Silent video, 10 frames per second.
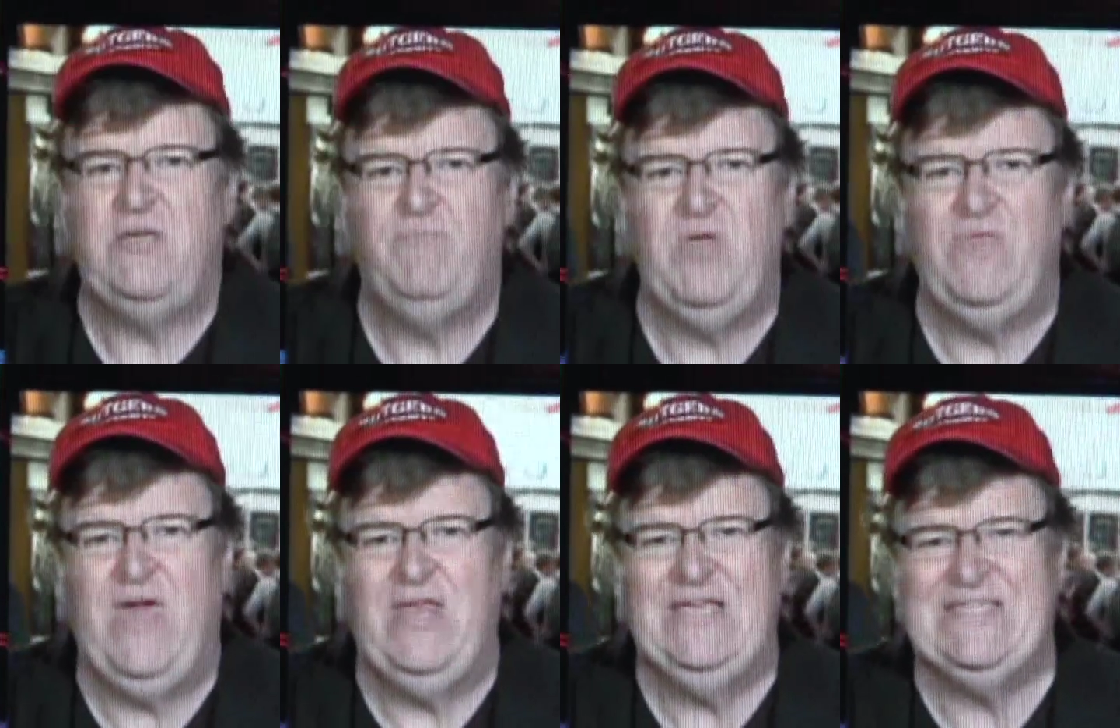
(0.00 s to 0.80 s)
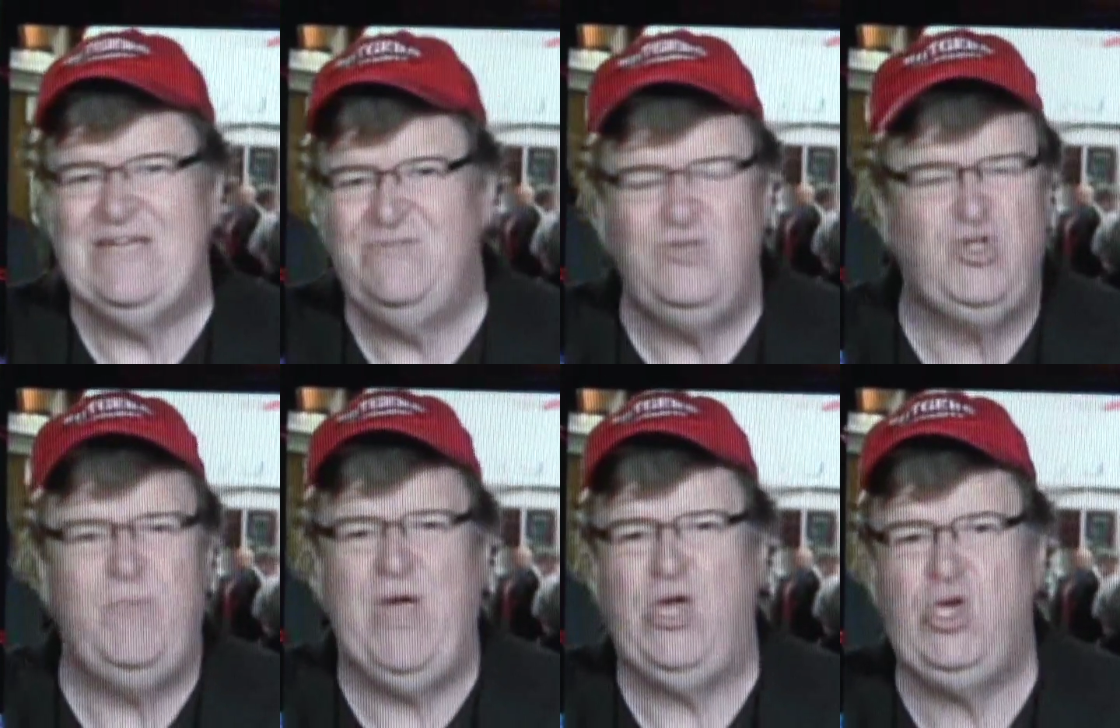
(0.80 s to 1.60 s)
Something that is a, should
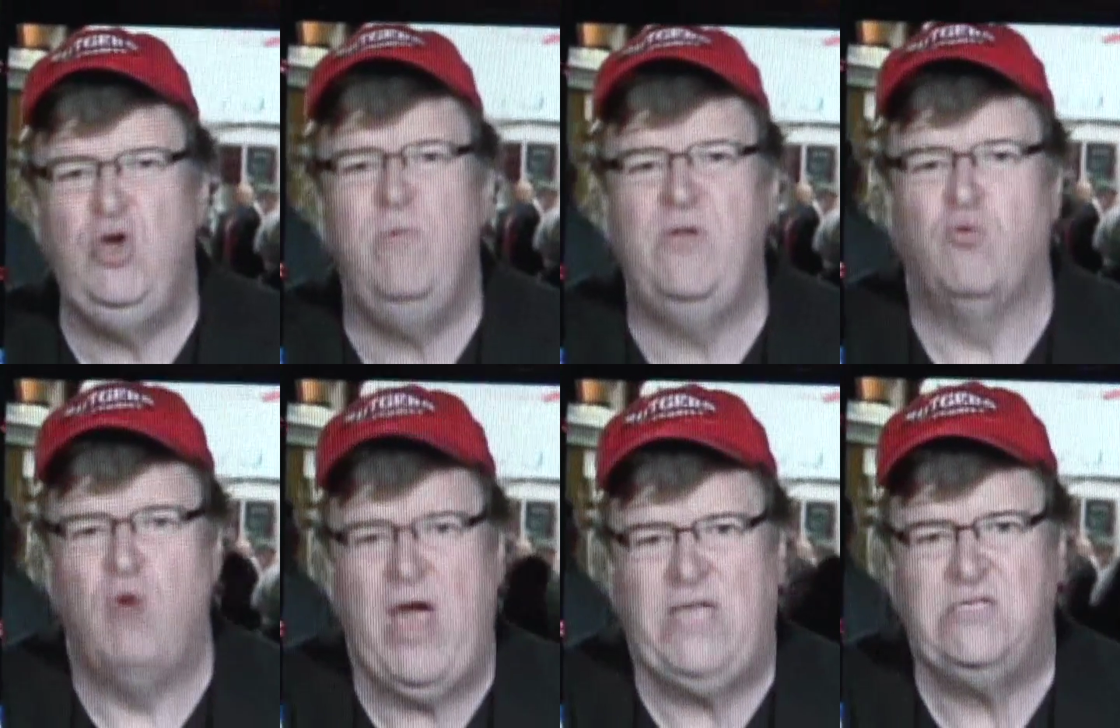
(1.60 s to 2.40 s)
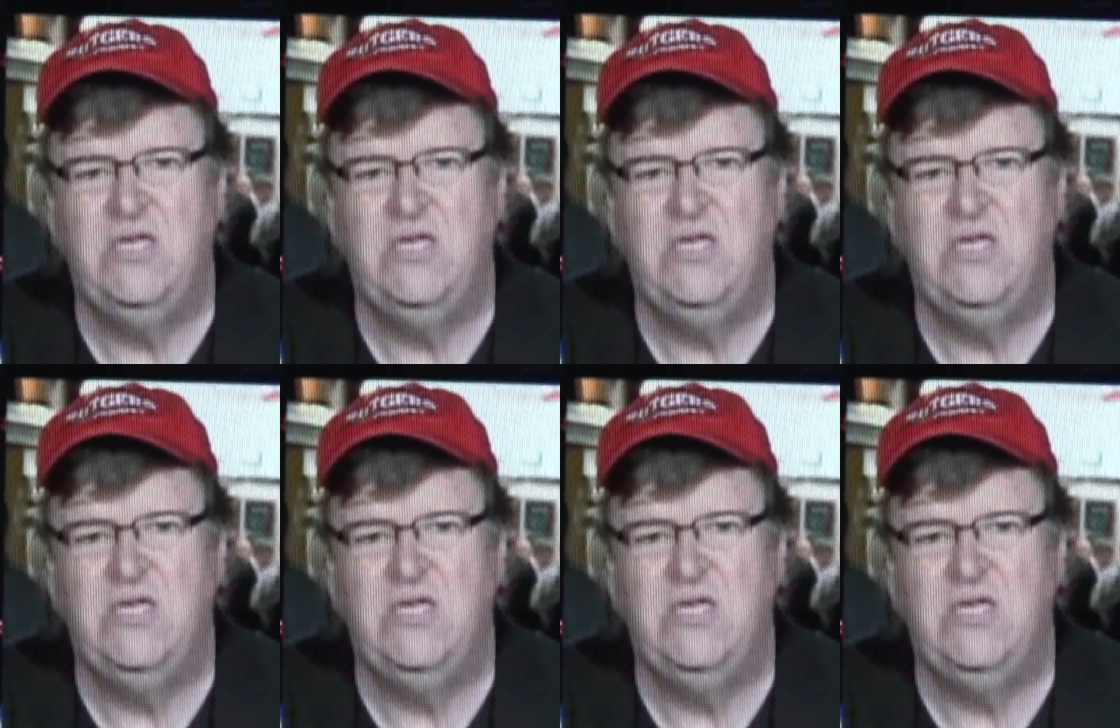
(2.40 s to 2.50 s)
be a human right,